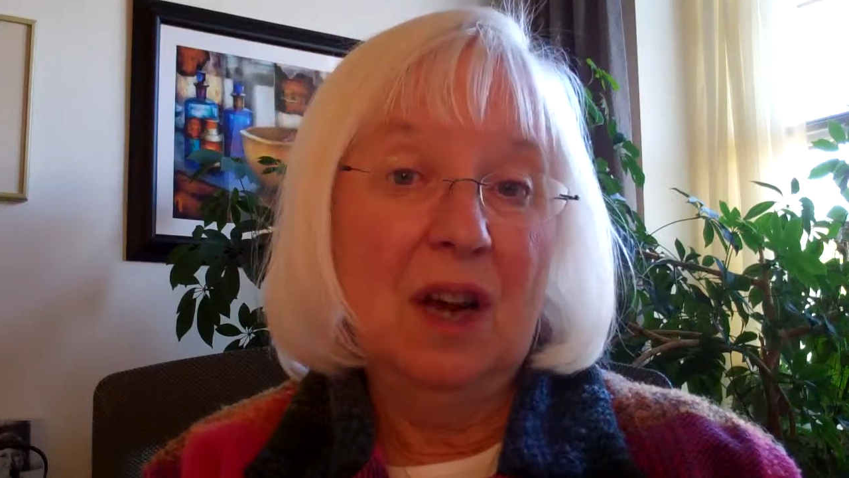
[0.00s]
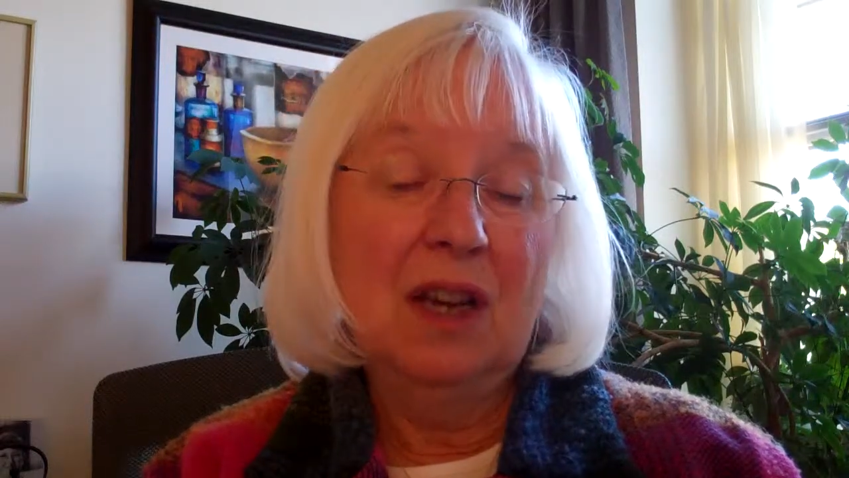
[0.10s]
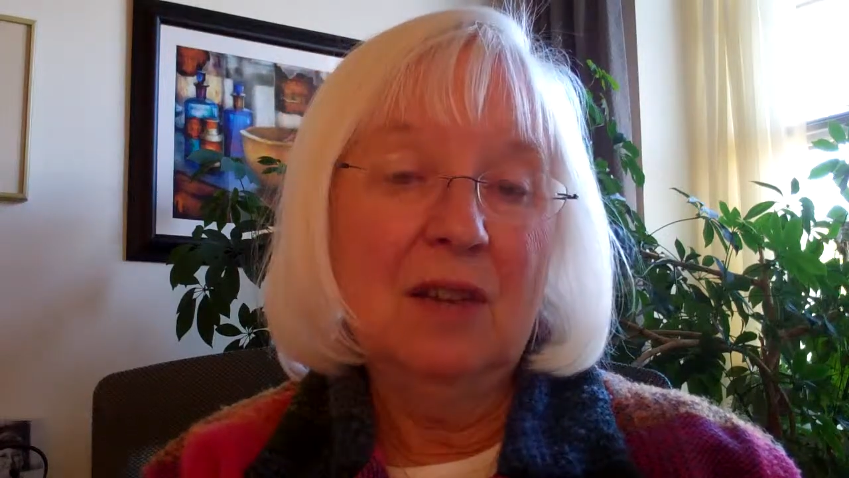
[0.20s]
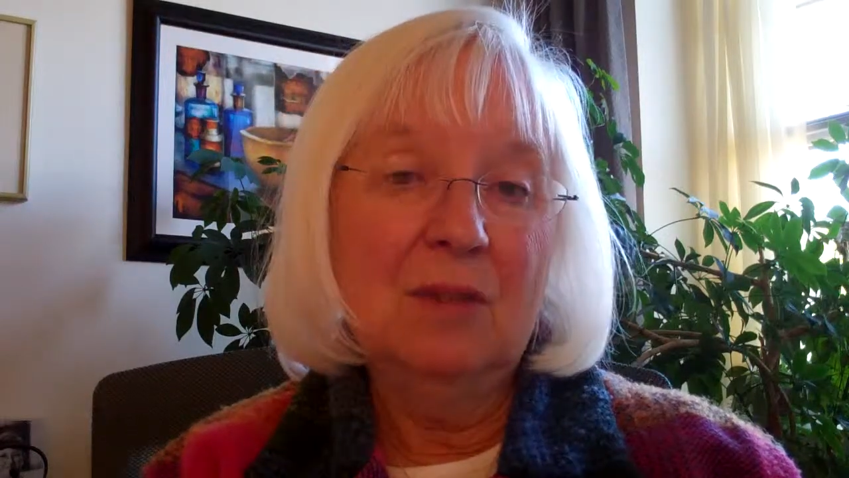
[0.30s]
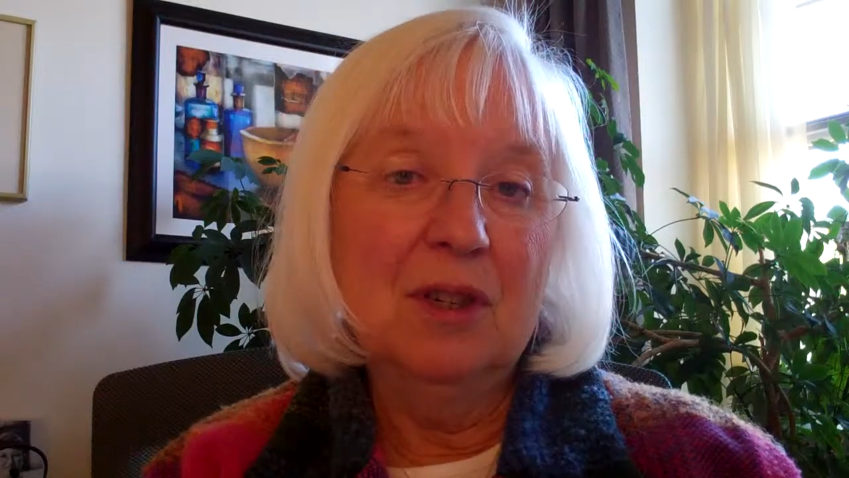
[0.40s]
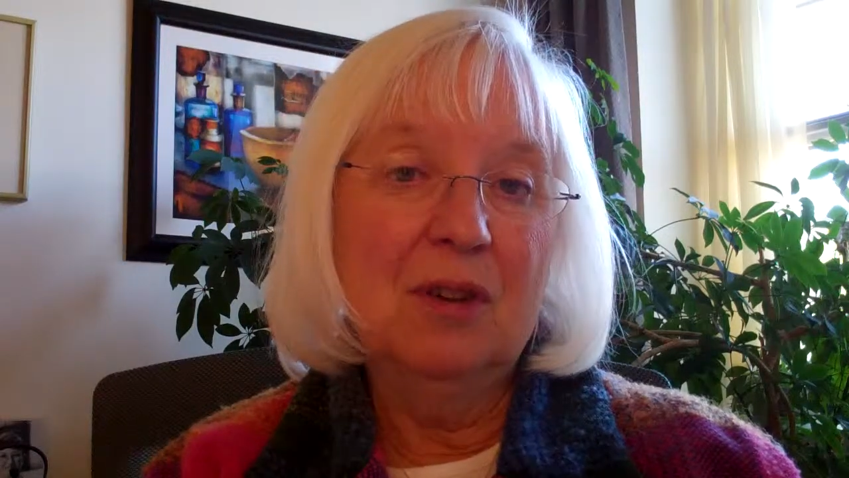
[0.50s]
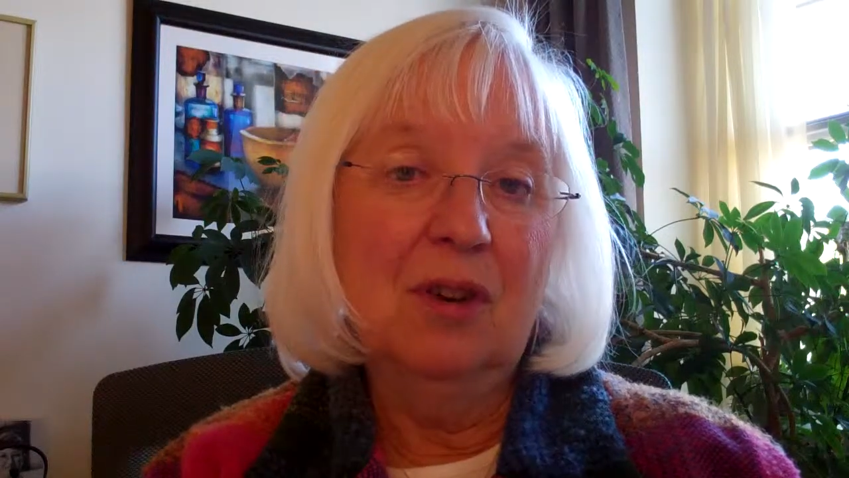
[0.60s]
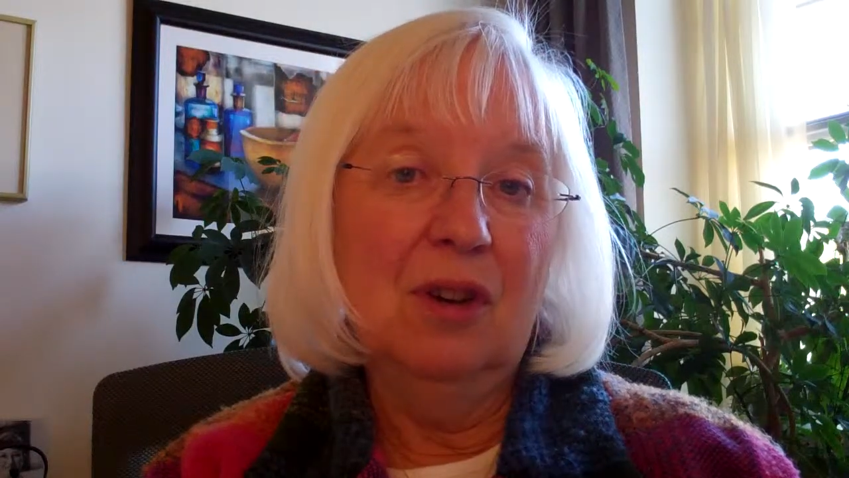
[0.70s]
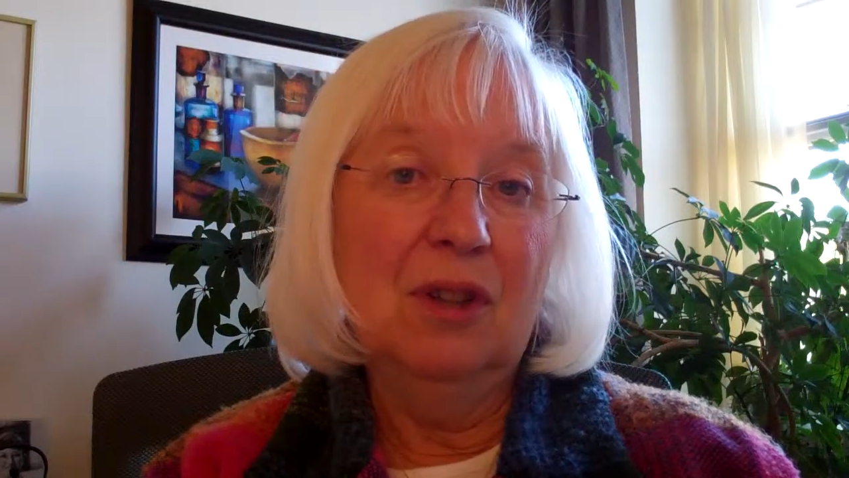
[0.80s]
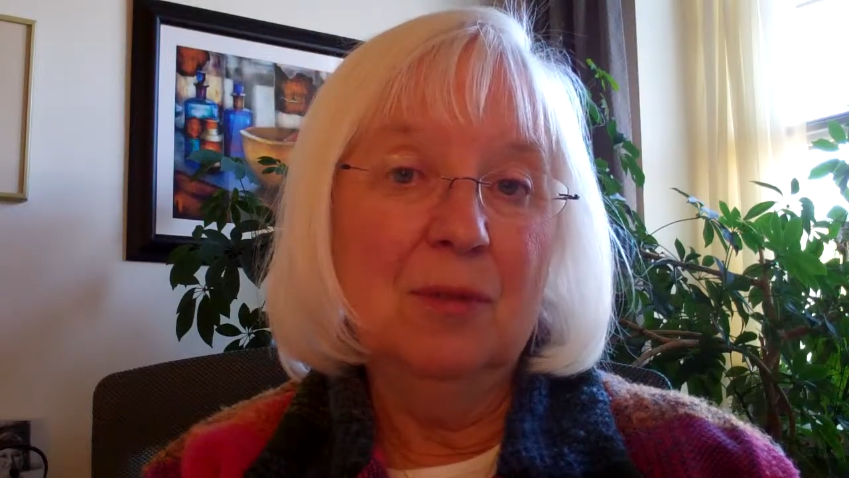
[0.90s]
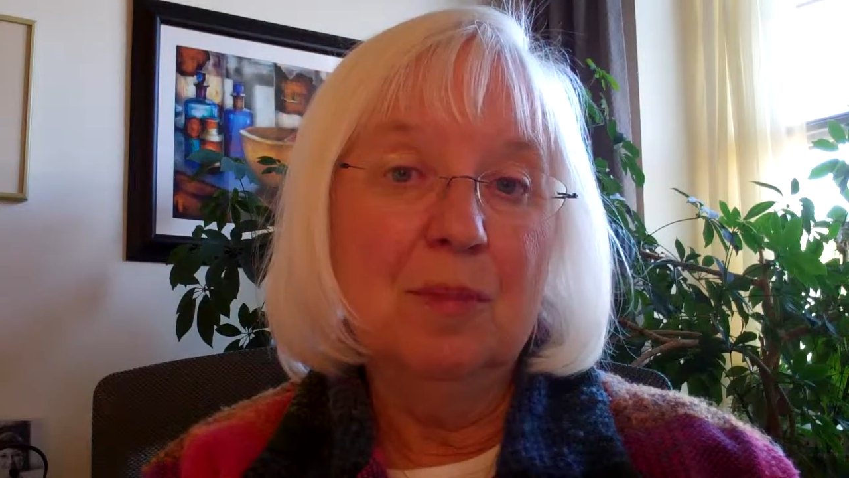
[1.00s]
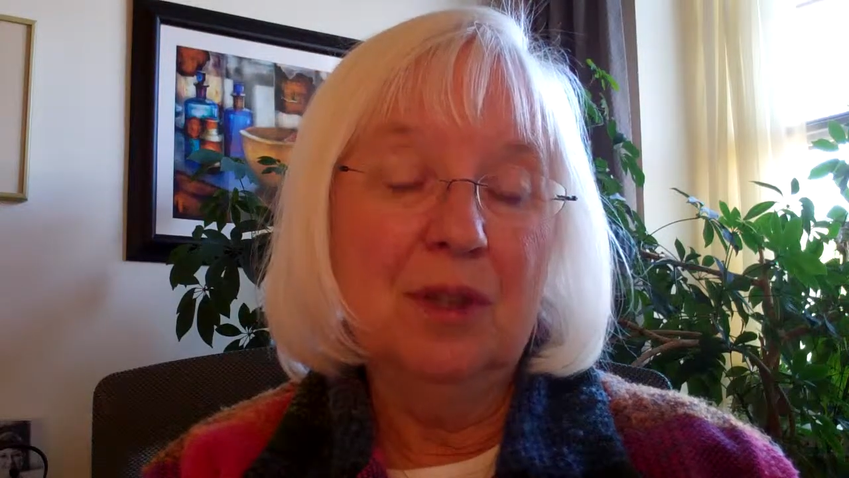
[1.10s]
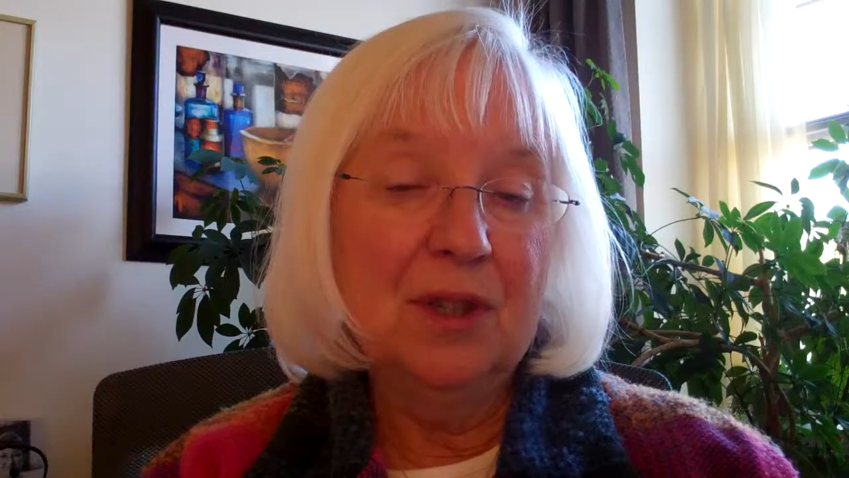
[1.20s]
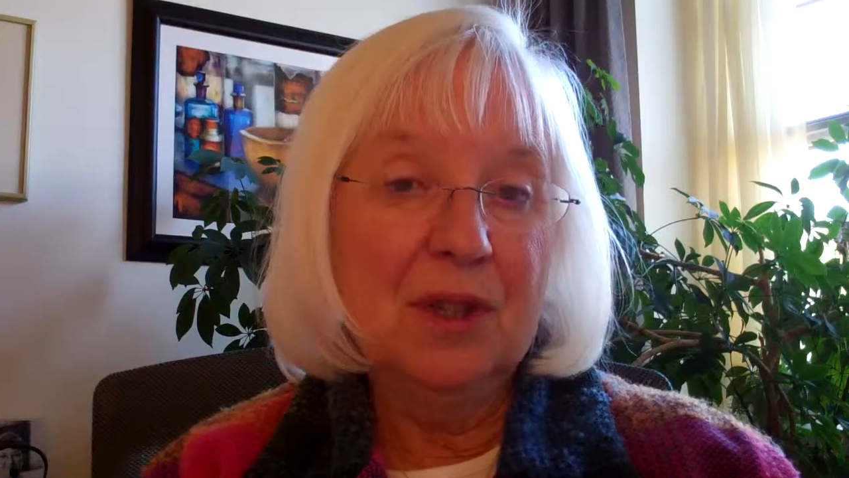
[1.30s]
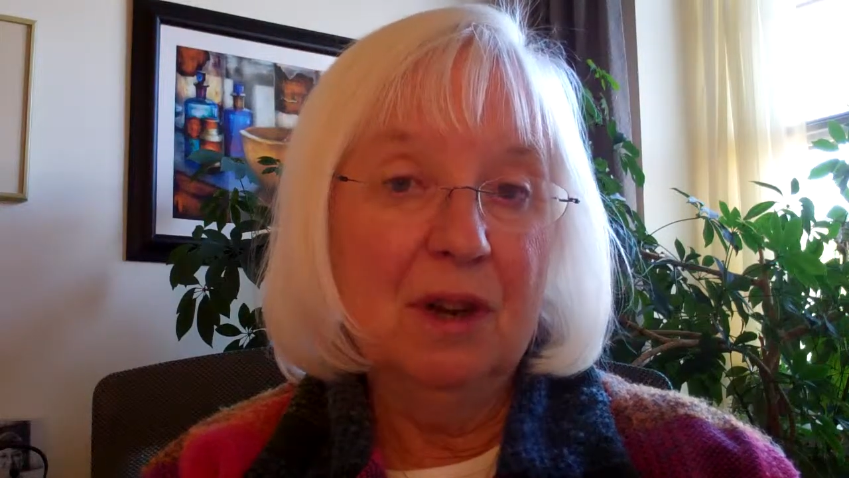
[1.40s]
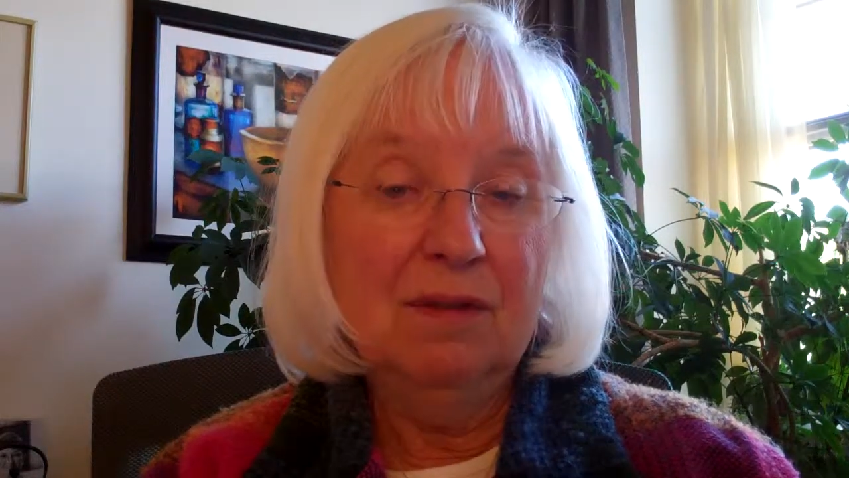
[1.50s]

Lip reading: document called Built